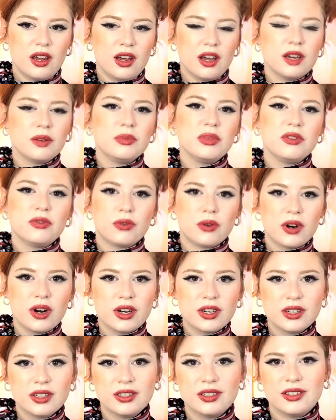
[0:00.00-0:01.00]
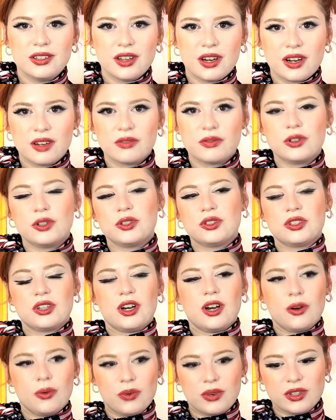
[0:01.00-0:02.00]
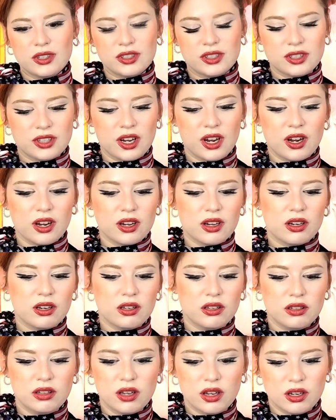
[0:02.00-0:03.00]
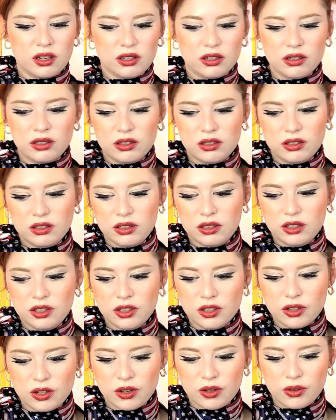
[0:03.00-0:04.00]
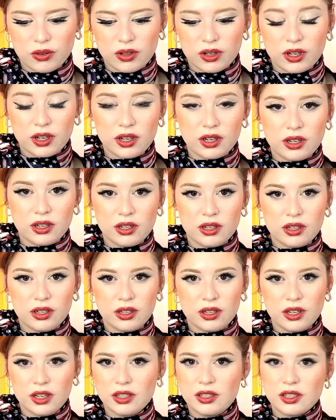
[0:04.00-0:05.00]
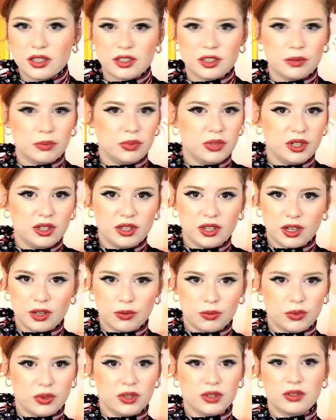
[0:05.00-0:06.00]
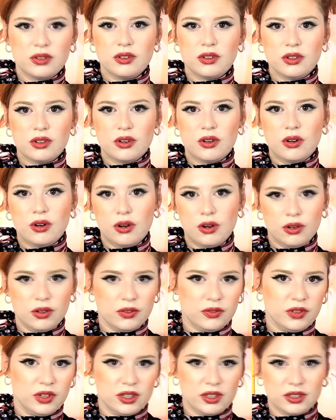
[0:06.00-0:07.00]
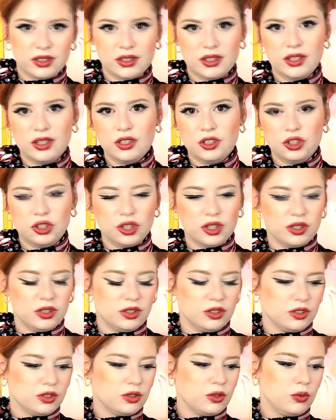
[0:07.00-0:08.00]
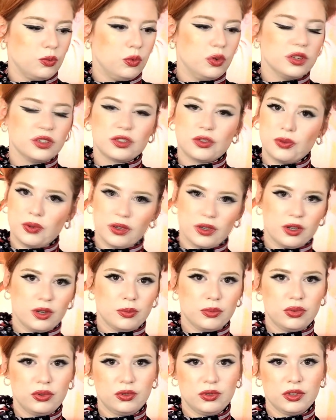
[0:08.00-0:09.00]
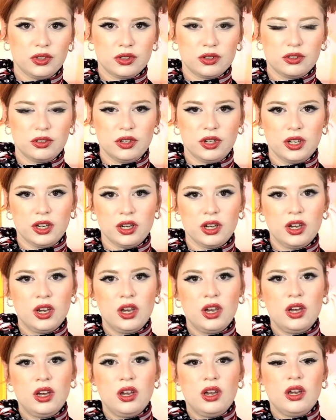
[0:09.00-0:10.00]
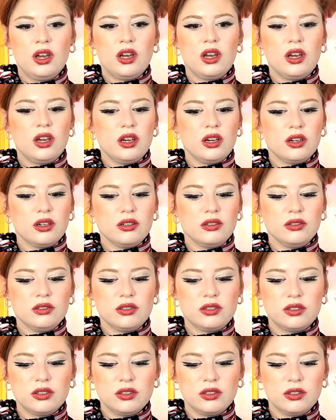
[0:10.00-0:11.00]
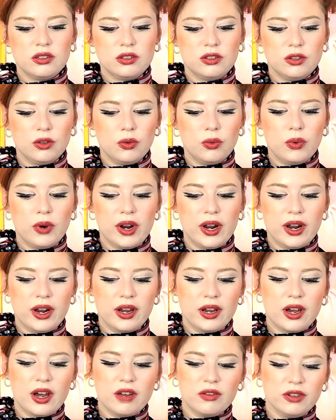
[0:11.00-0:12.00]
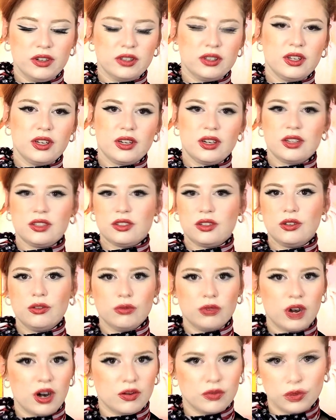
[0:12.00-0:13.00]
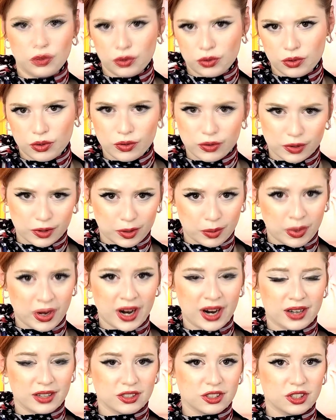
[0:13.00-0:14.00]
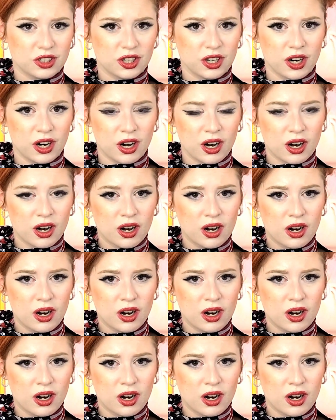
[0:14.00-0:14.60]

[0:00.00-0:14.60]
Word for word: And before I get into that, first I want to say that, you know, it doesn't begin with all of this the agendas, what's going on politically, and the way everything has unraveled over the past year.